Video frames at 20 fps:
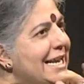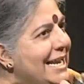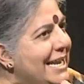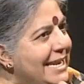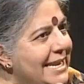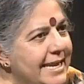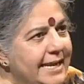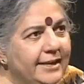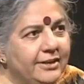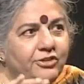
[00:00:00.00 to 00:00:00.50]

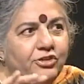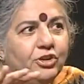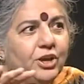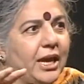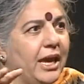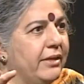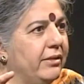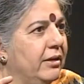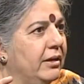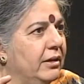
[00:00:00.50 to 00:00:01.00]
link
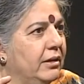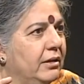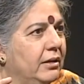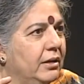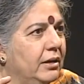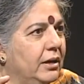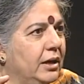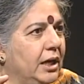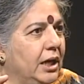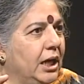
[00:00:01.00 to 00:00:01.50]
together
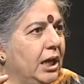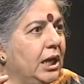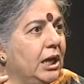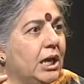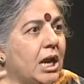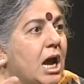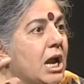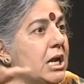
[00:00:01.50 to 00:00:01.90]
in